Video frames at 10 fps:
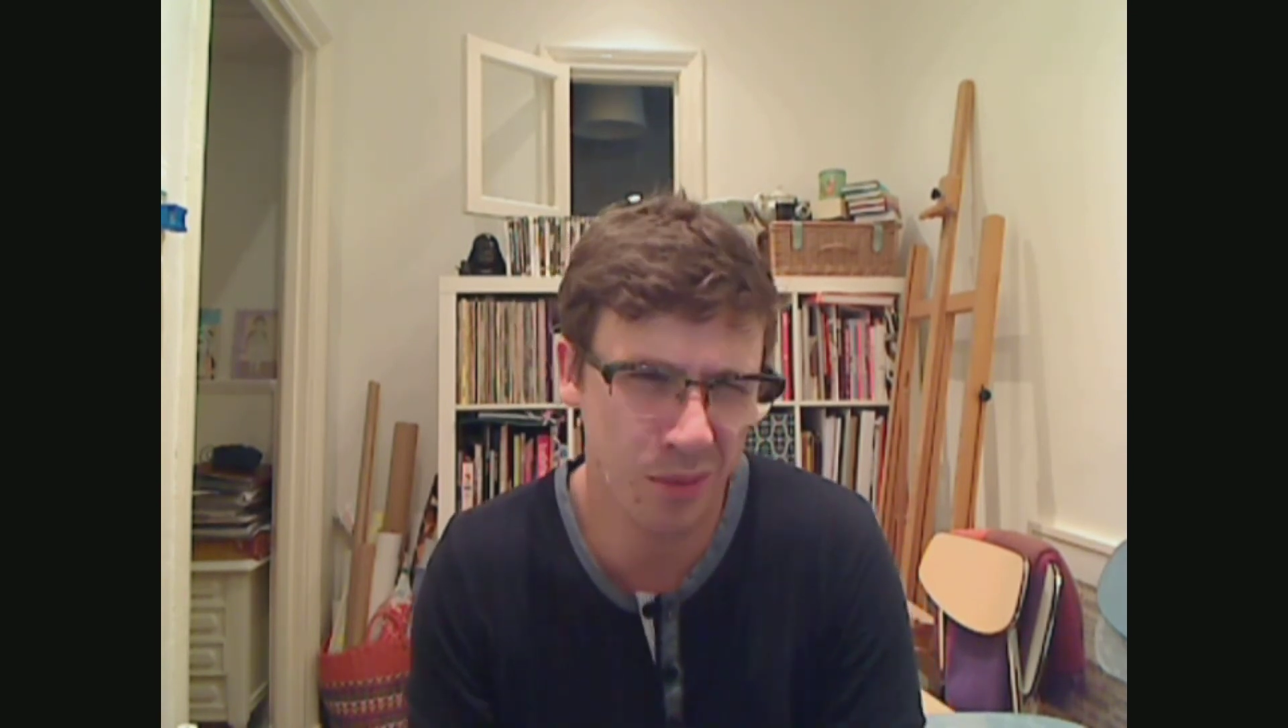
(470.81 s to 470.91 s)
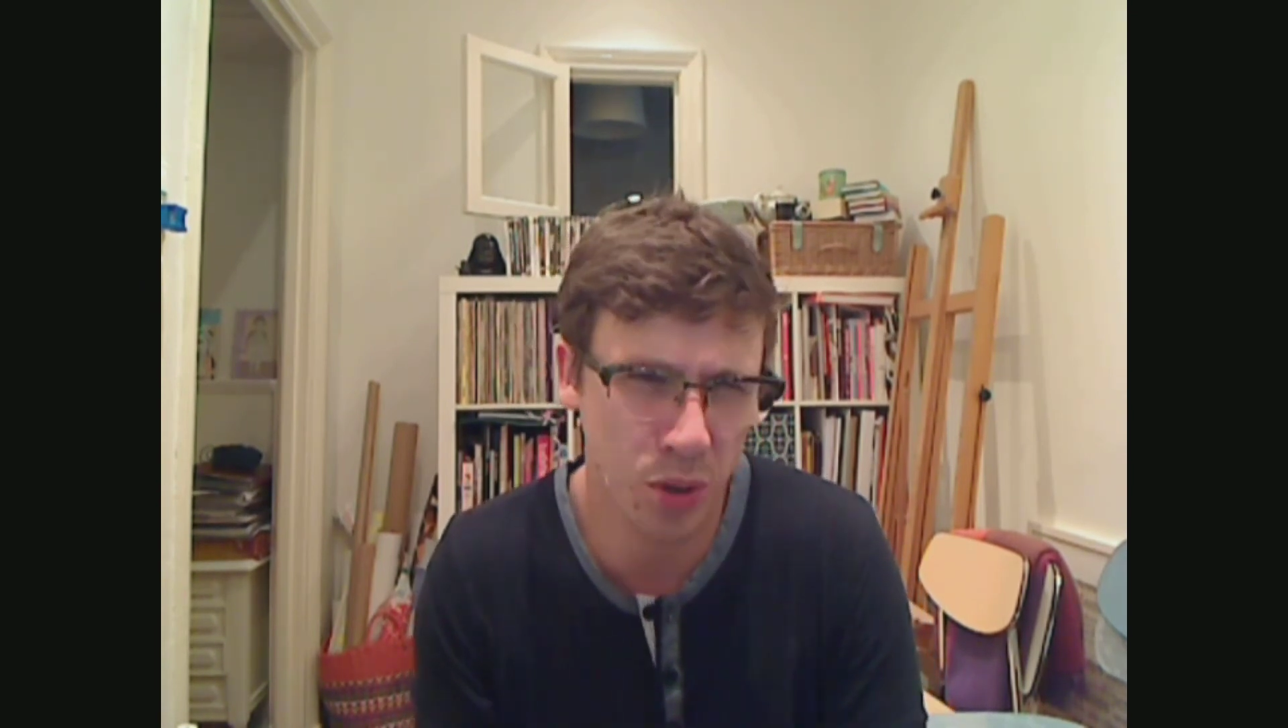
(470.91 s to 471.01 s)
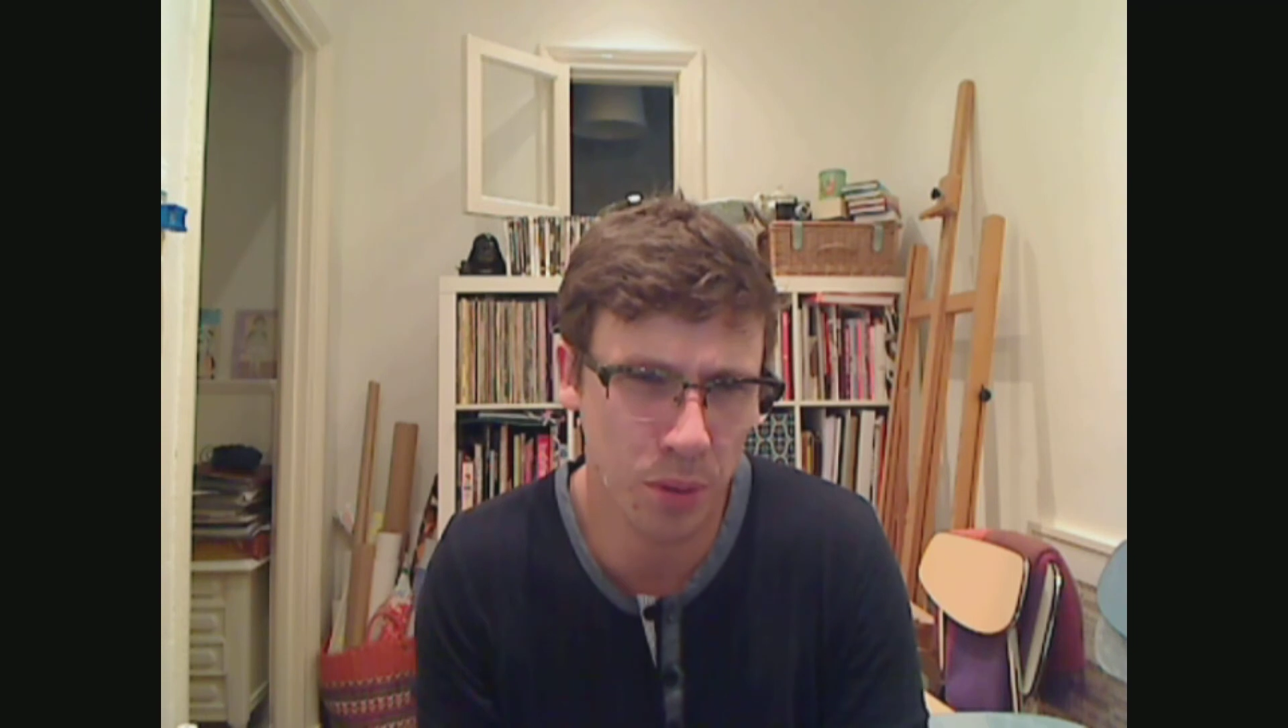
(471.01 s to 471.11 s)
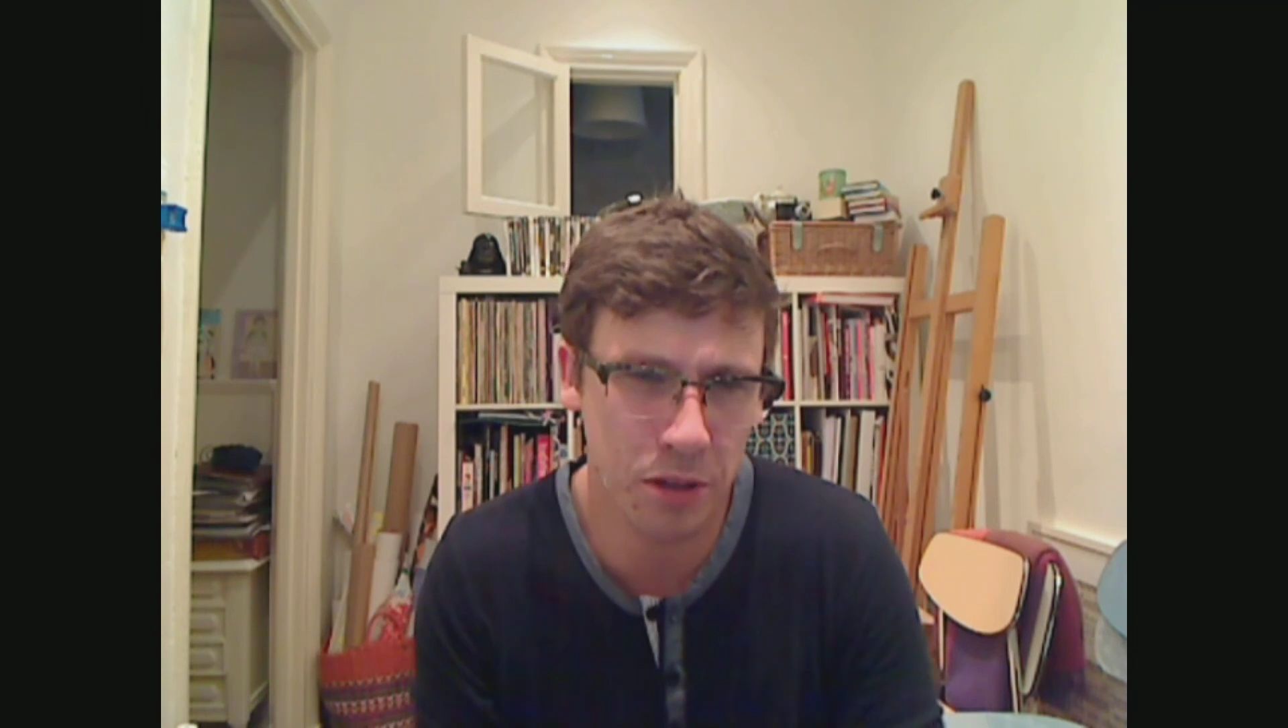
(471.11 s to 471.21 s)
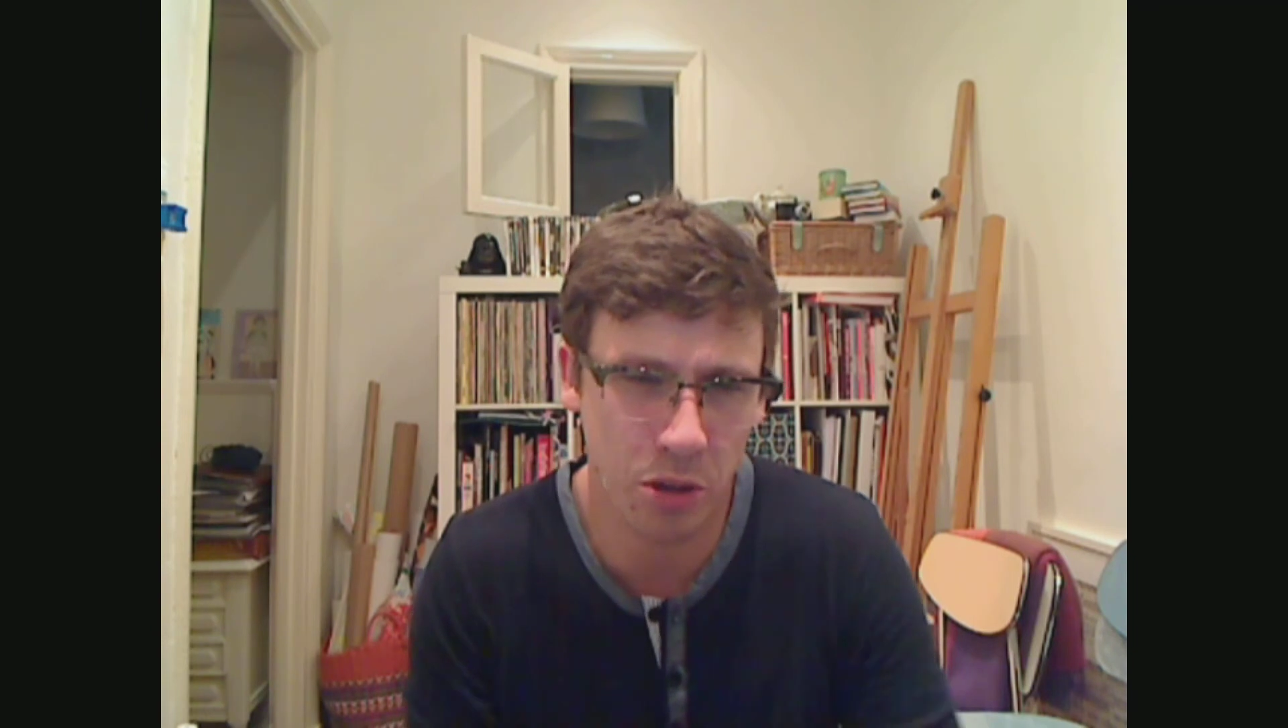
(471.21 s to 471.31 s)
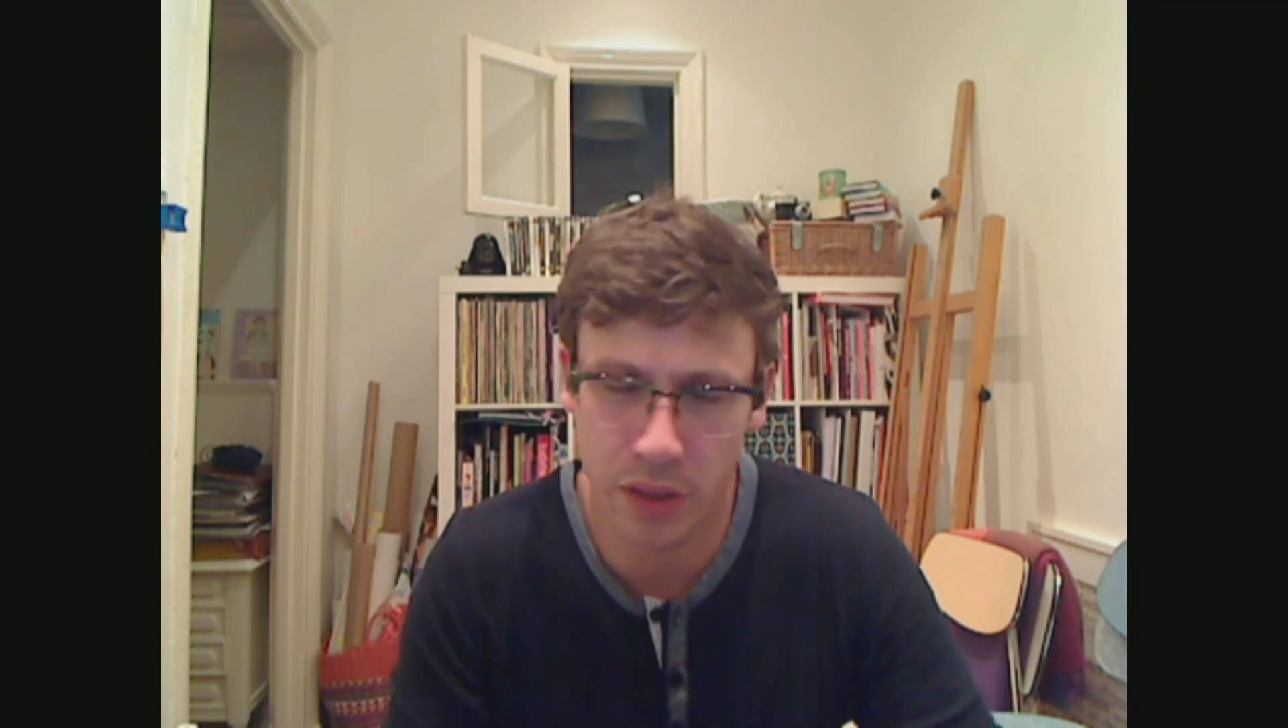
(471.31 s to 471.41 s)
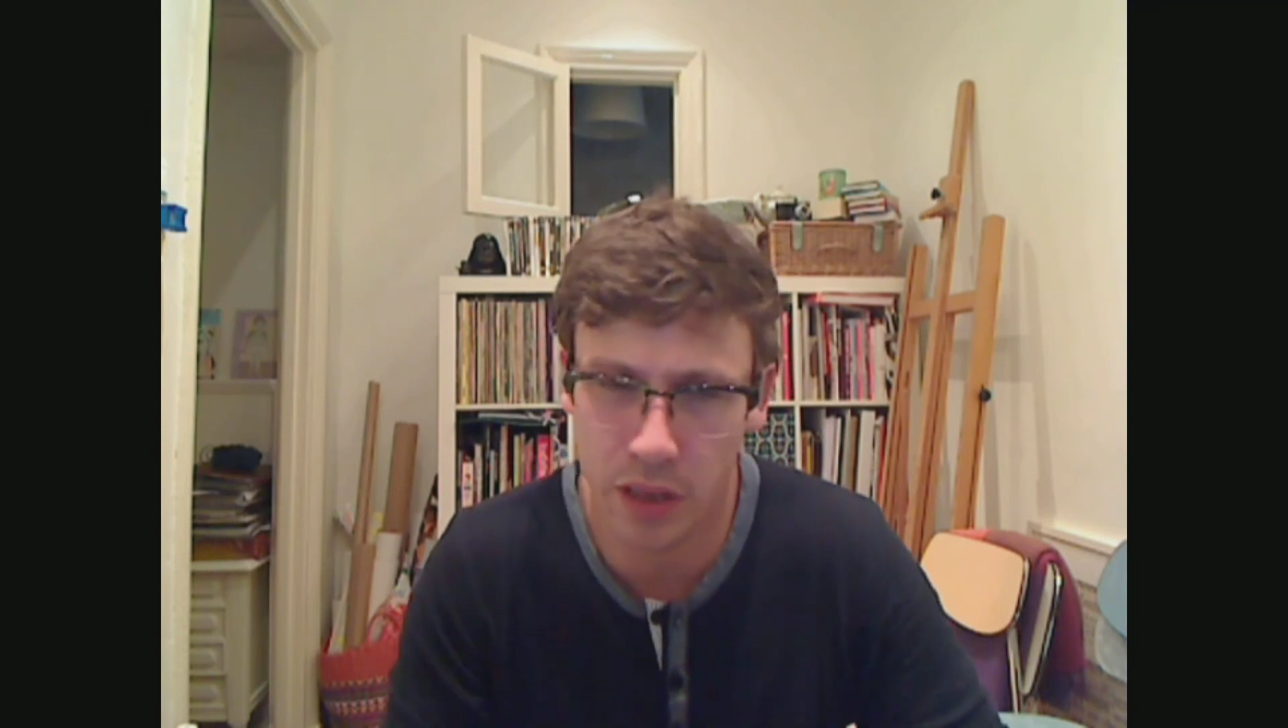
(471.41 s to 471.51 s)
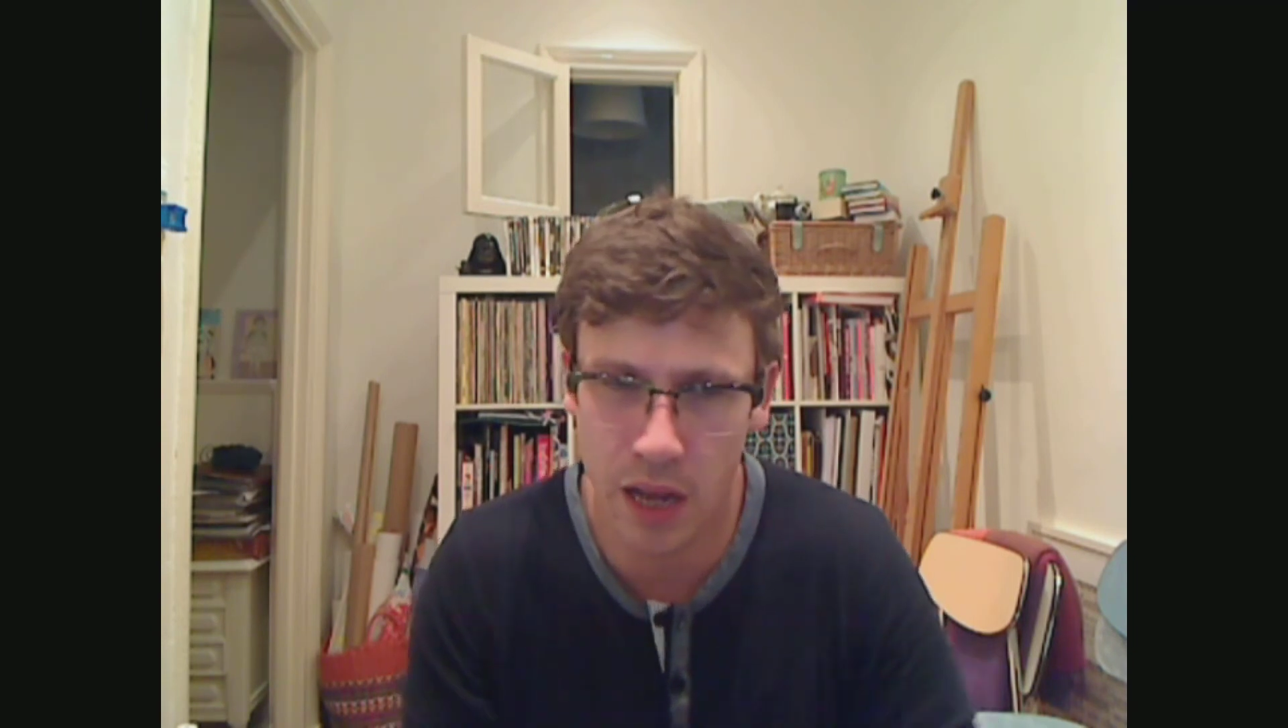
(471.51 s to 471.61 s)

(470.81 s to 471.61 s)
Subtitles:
will be doing